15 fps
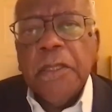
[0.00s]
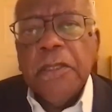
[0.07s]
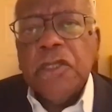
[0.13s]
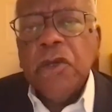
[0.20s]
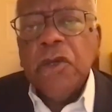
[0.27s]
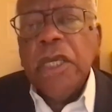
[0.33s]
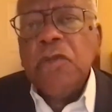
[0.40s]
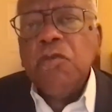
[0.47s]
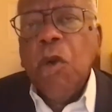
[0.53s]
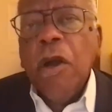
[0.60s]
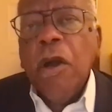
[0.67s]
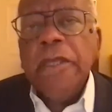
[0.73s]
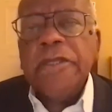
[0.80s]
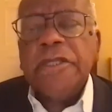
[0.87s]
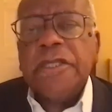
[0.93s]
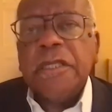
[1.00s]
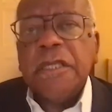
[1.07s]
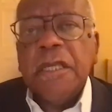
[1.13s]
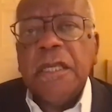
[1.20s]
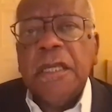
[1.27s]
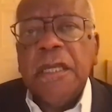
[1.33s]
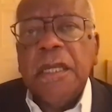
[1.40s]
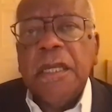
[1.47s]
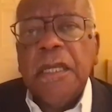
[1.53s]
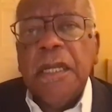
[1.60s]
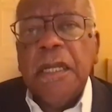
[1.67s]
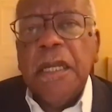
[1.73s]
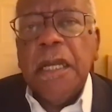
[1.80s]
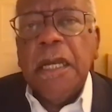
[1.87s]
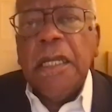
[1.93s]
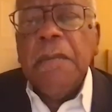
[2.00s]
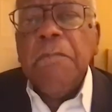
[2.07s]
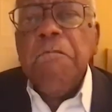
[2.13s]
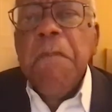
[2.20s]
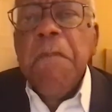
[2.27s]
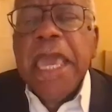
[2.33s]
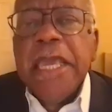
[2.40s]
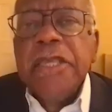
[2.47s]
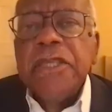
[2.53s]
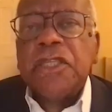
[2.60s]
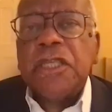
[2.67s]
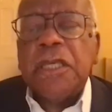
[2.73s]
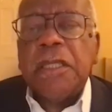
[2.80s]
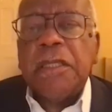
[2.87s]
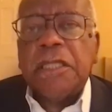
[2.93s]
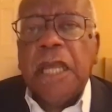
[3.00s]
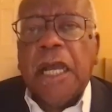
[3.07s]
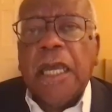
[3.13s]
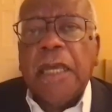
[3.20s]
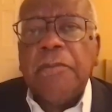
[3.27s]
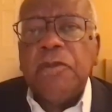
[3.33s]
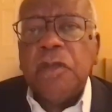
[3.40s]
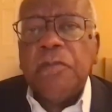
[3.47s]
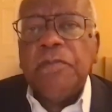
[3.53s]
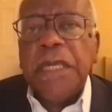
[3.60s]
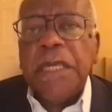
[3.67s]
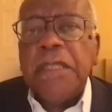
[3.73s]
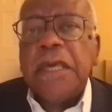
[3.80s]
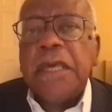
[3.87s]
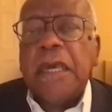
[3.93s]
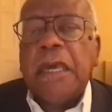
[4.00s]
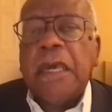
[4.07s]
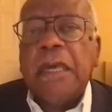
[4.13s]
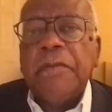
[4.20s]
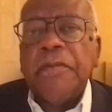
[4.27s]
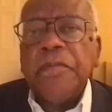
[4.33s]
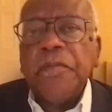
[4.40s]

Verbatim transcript: So it was an amazing time to be there